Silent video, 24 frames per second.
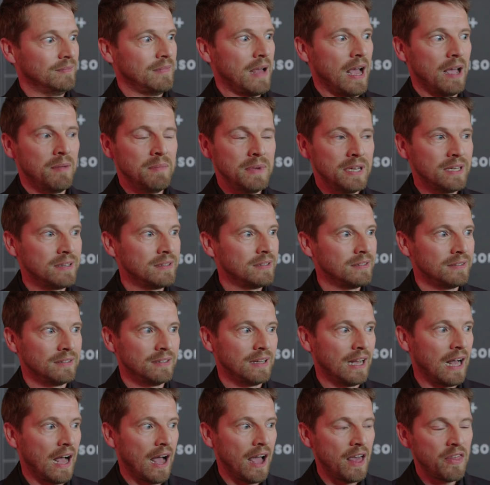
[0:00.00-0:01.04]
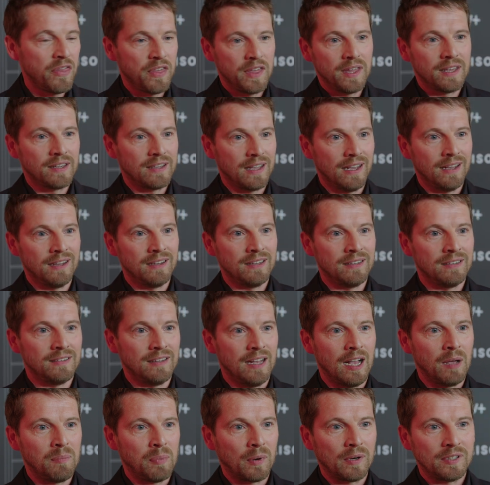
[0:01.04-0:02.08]
I mean, I think uh,
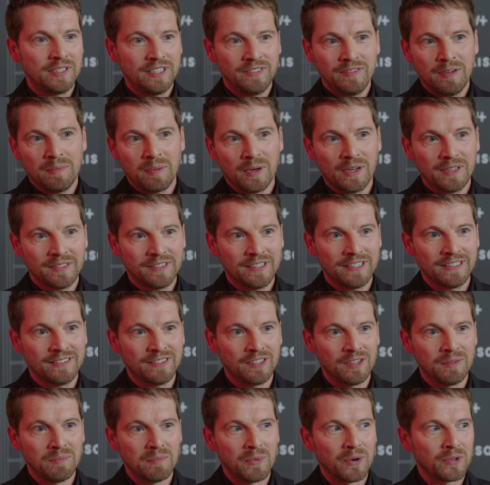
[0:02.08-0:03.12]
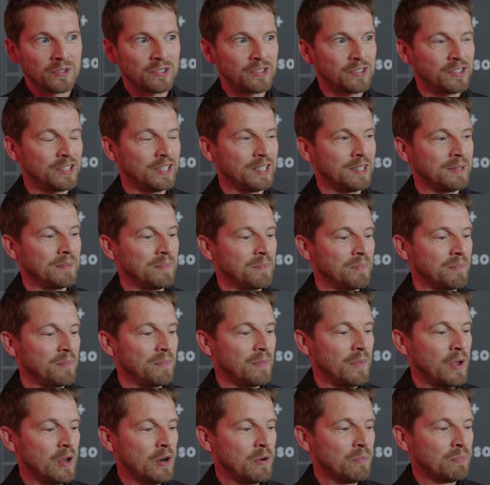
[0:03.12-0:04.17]
Apple T V Plus is the most
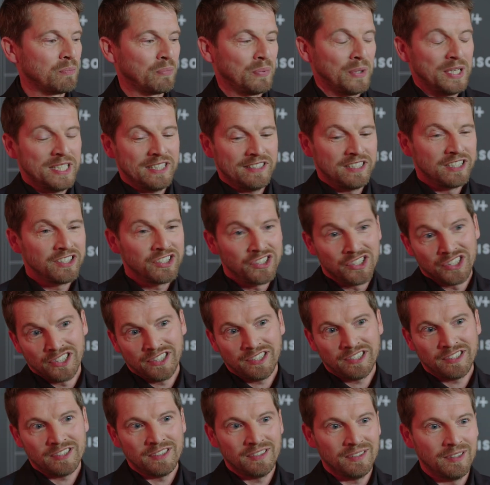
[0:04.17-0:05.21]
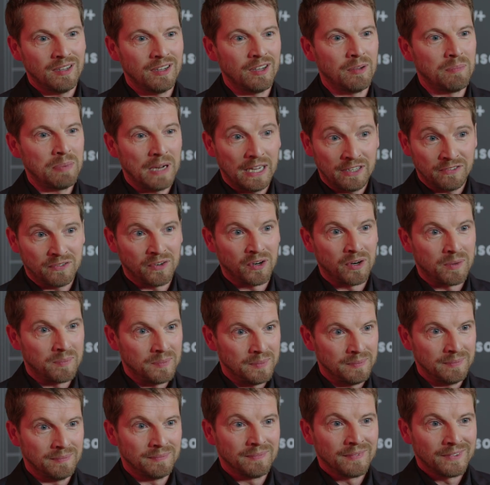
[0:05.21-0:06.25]
um, prestigious uh,
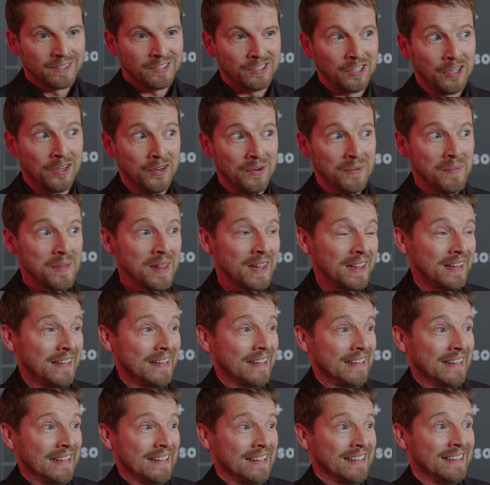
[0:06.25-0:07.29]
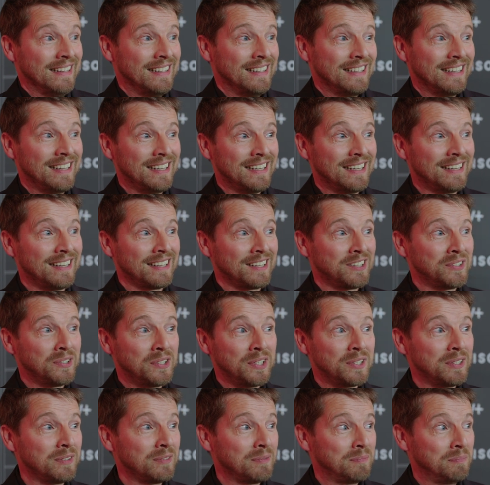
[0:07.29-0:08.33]
platform. So I uh,
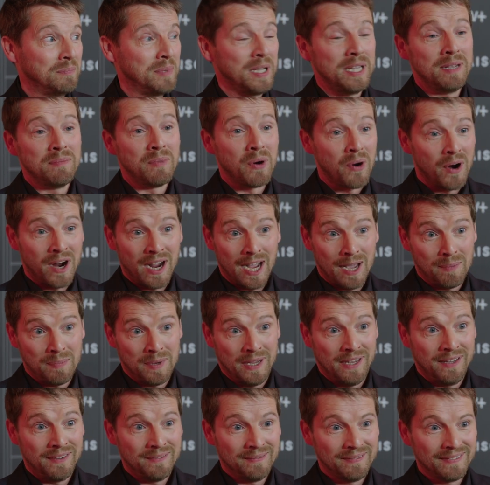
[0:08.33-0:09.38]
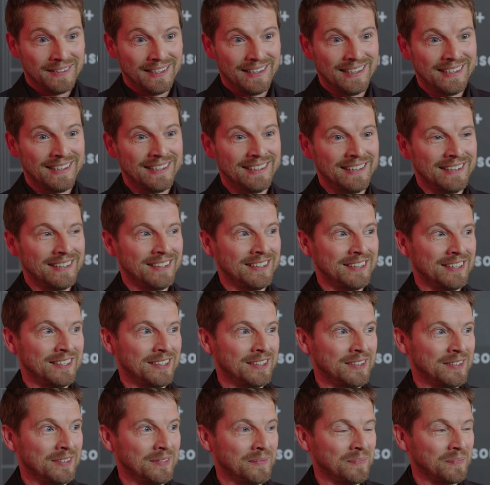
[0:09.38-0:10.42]
couldn't be more happy. And
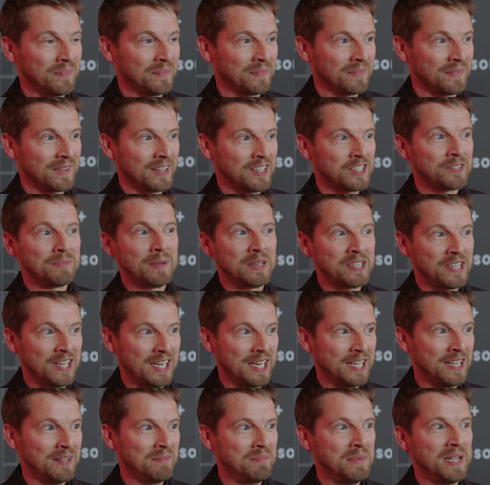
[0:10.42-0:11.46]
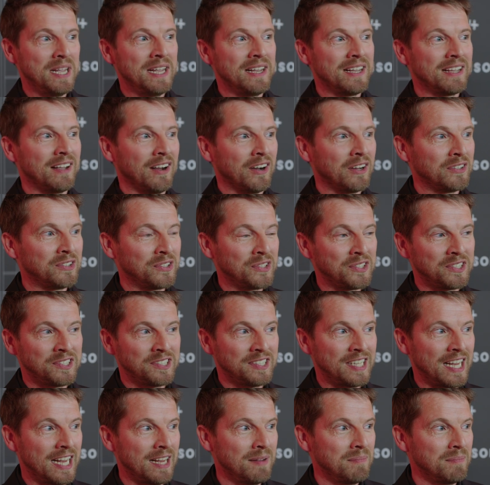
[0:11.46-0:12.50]
um, especially being on the
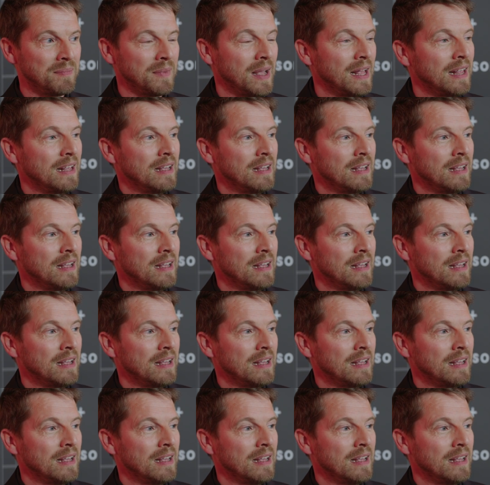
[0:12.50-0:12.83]
same